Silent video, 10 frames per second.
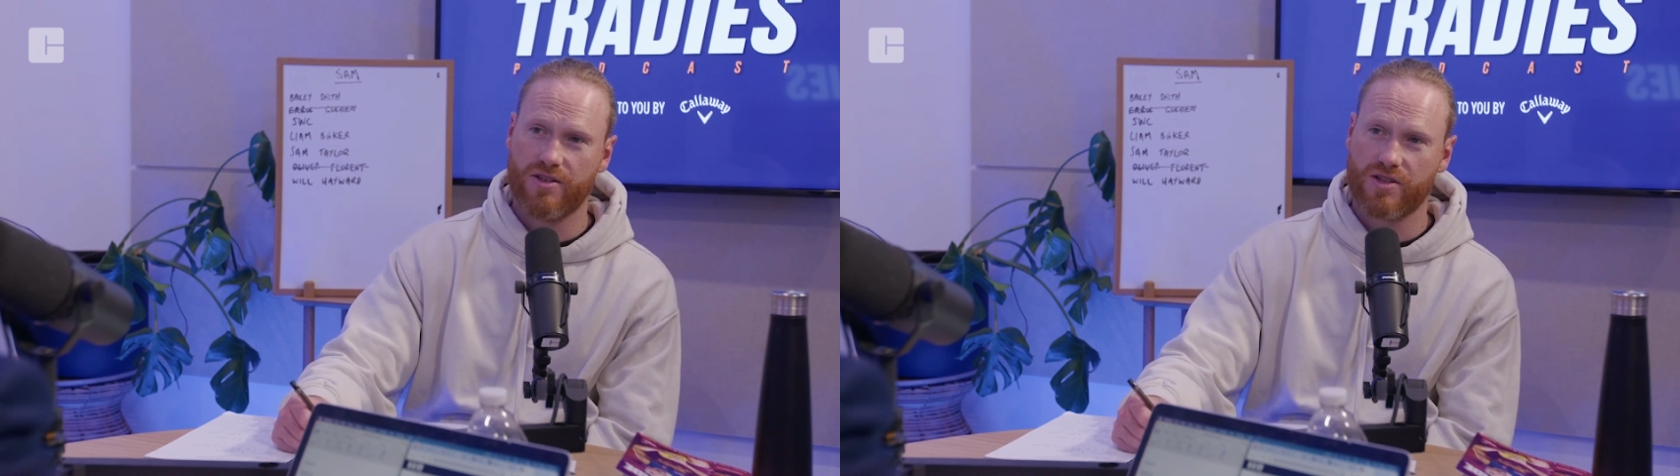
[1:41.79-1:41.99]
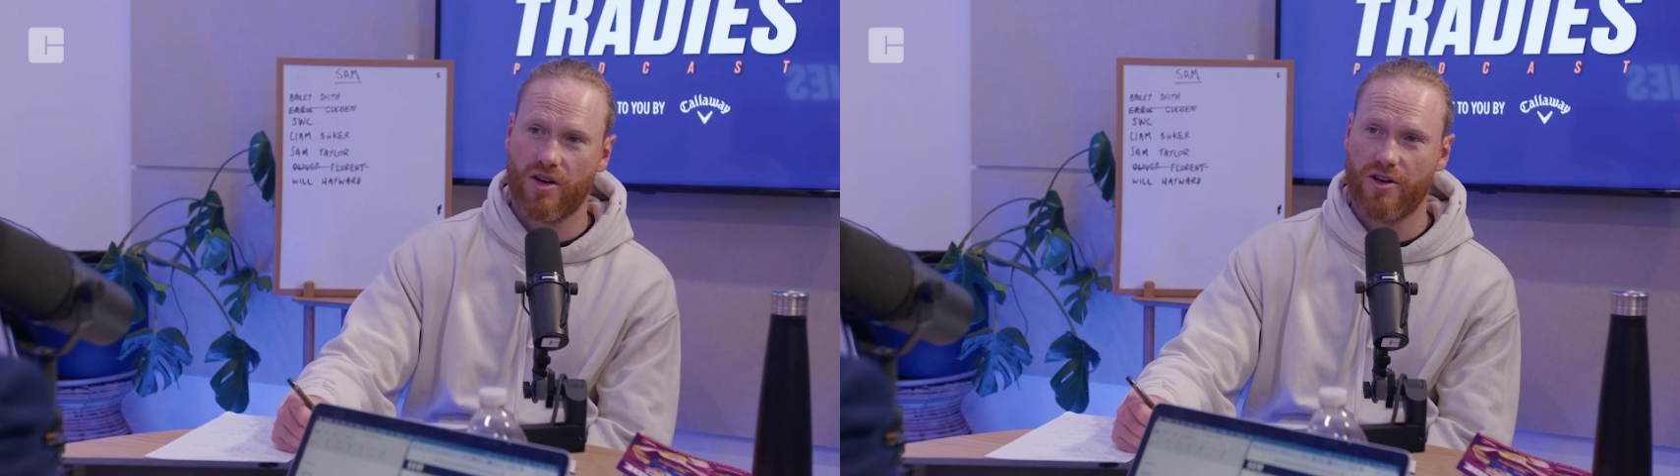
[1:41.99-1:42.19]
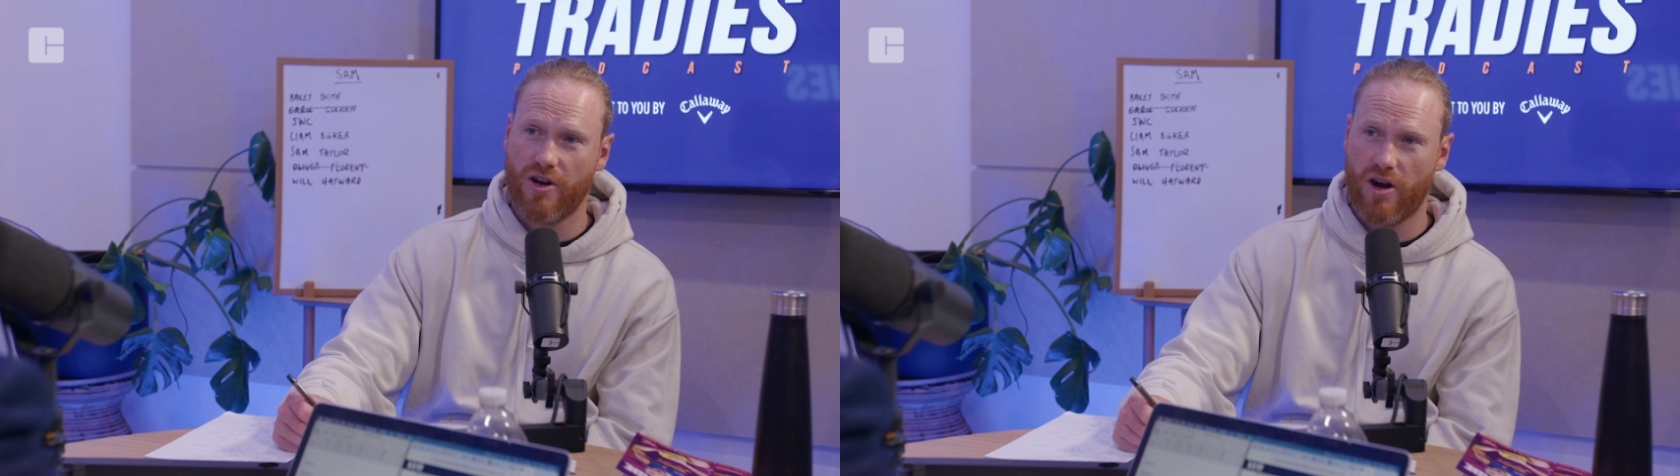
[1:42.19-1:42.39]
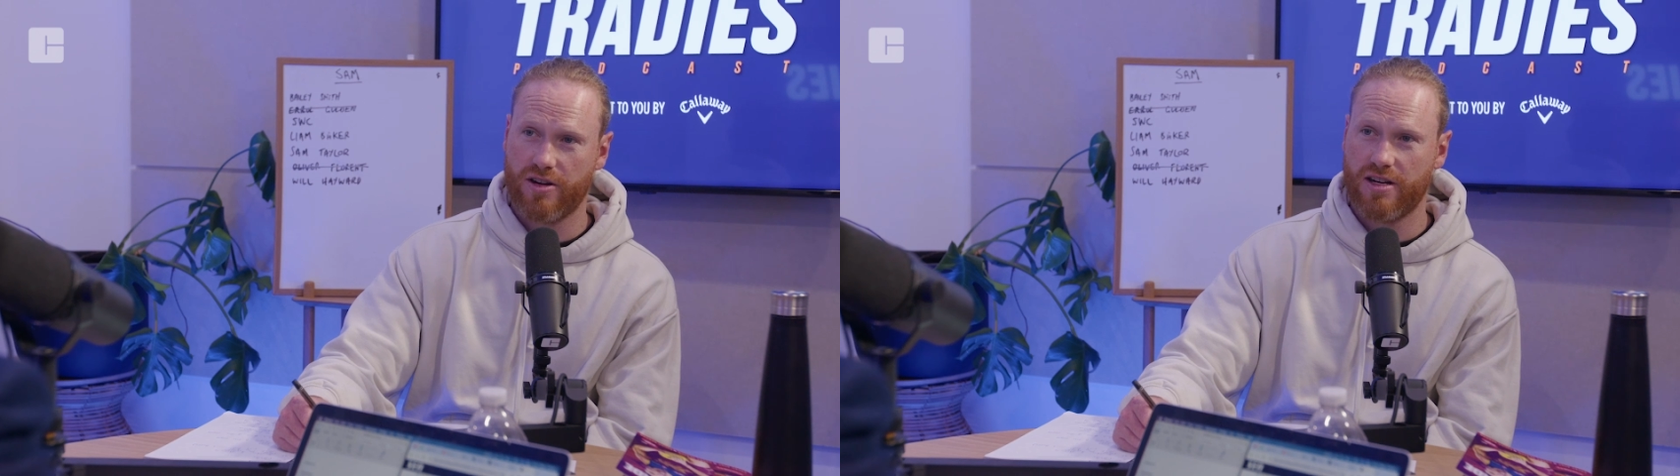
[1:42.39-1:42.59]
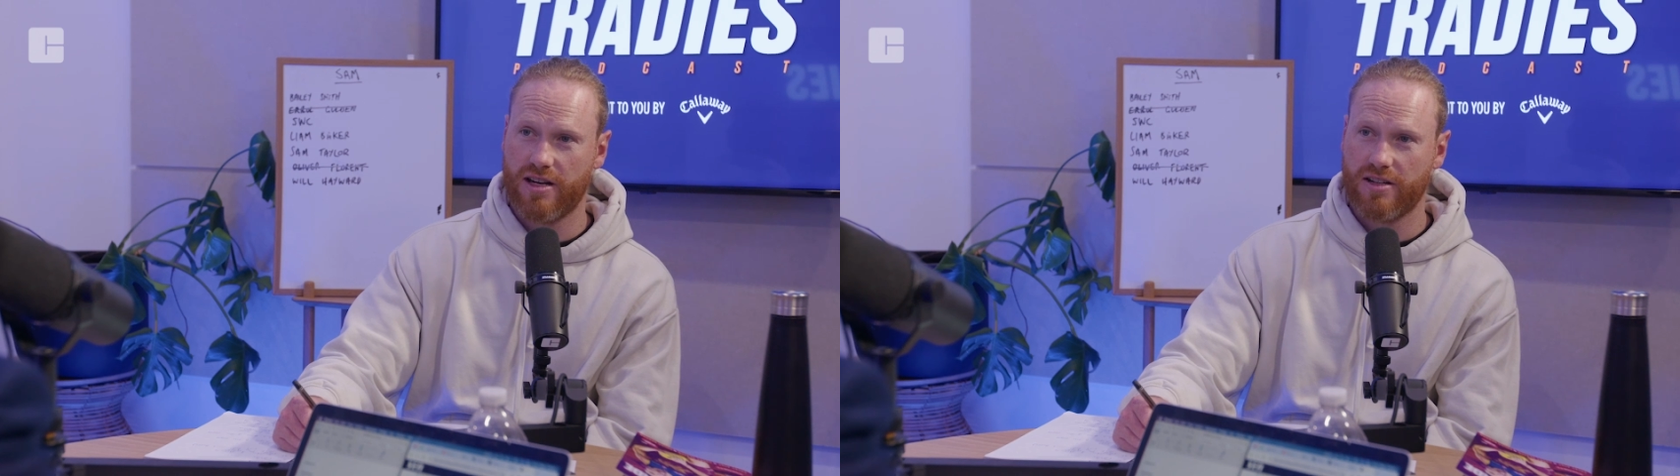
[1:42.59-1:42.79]
just signed a
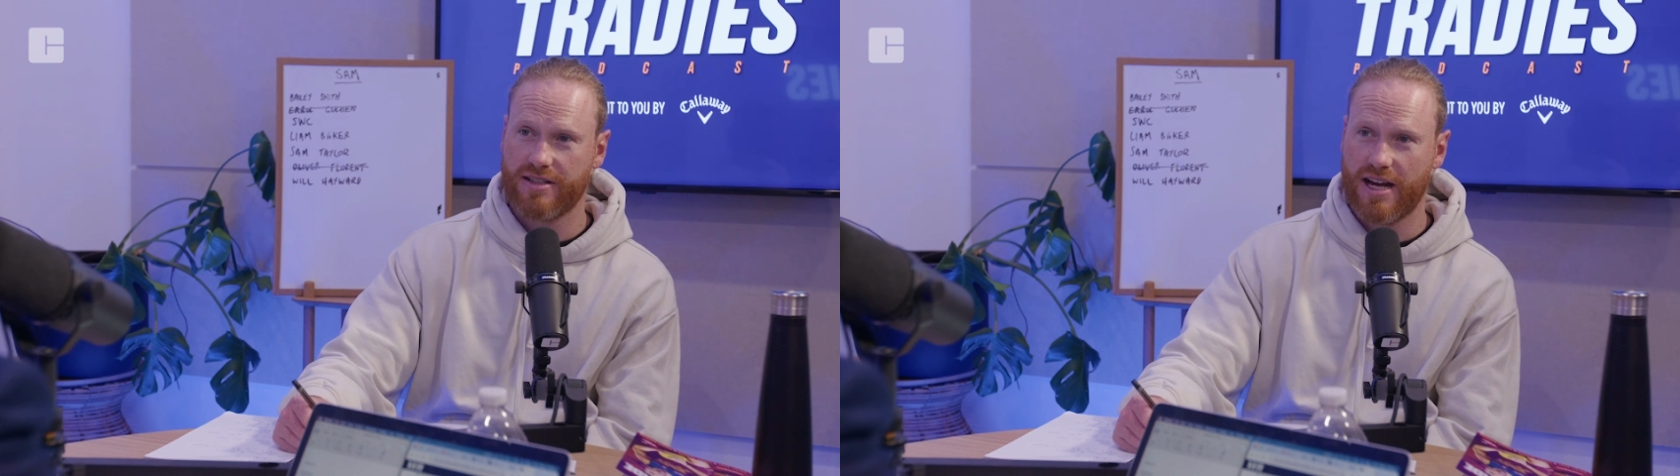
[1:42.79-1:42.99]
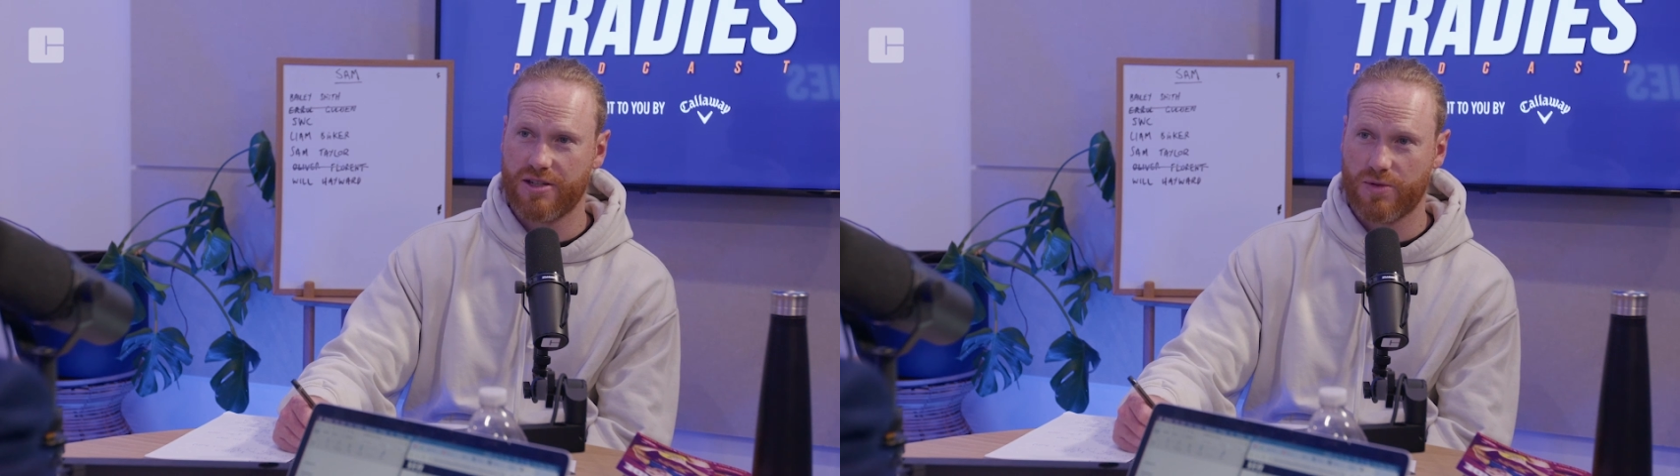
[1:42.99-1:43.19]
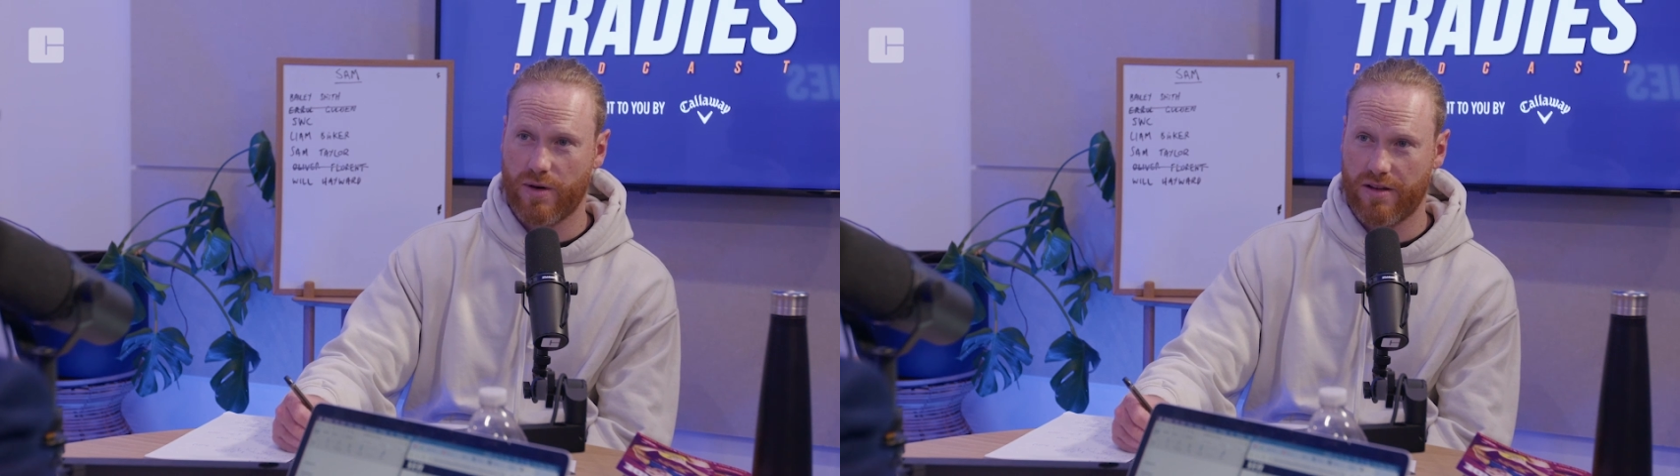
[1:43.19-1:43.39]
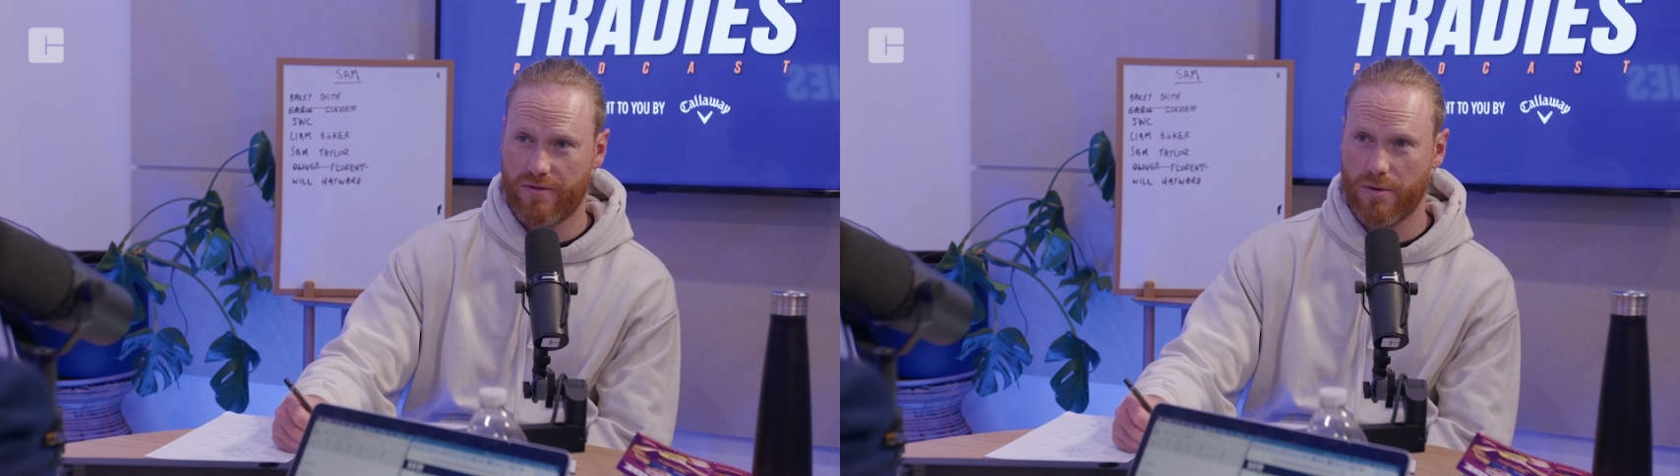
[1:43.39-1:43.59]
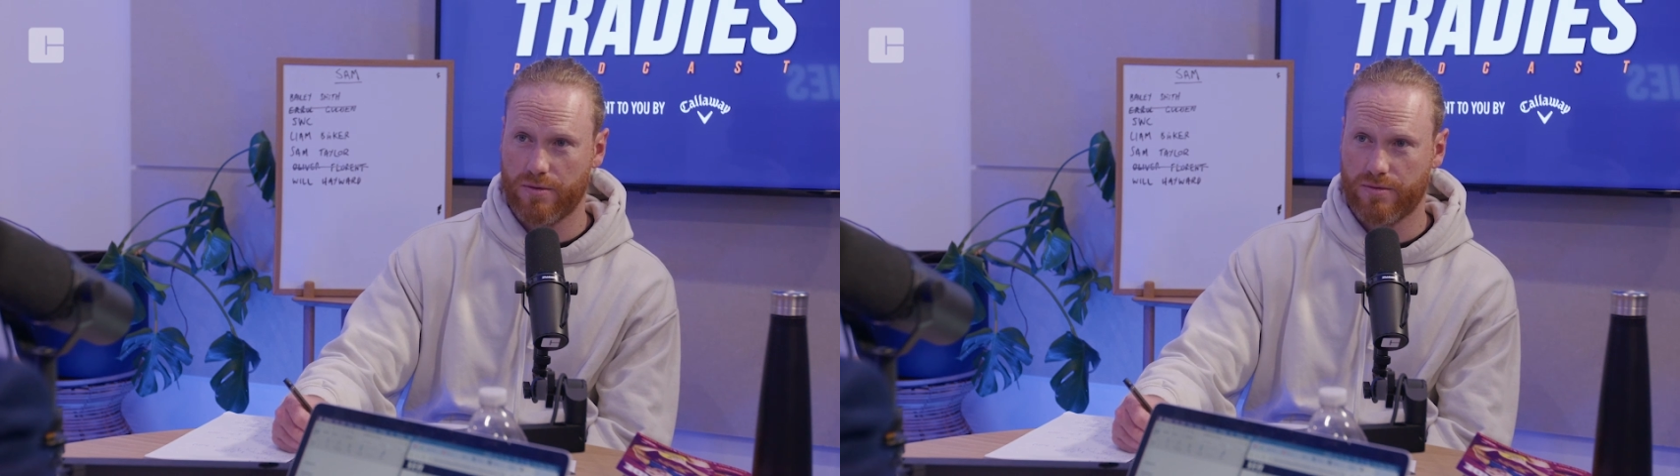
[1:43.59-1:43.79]
9-year deal at the age of
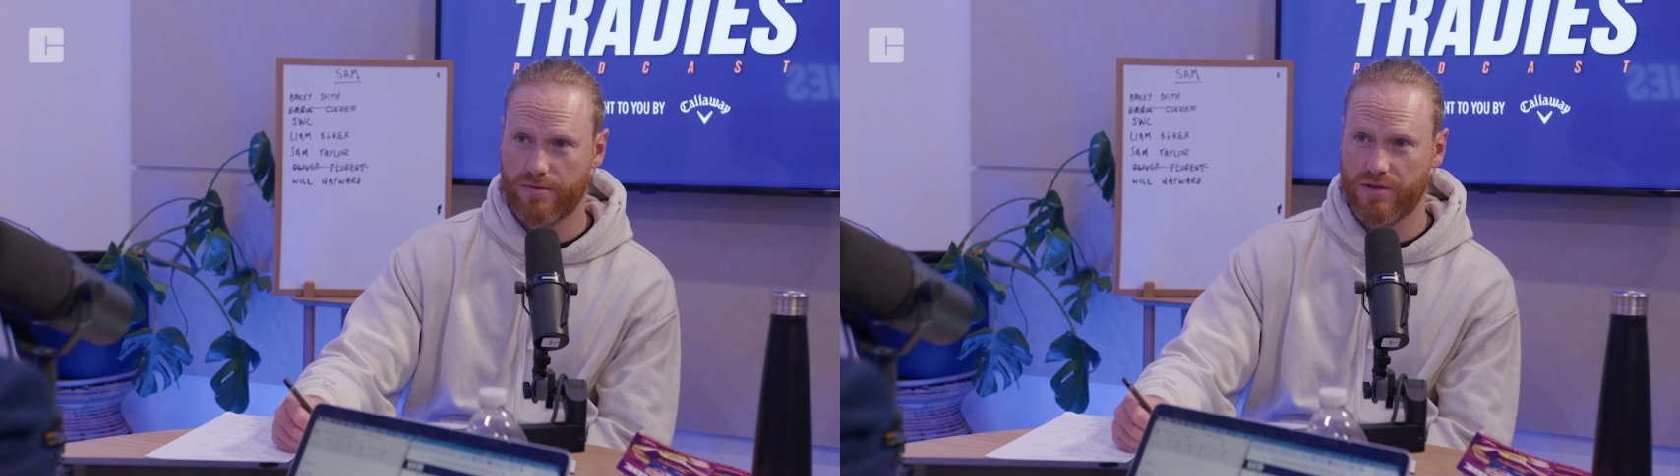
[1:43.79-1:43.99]
24.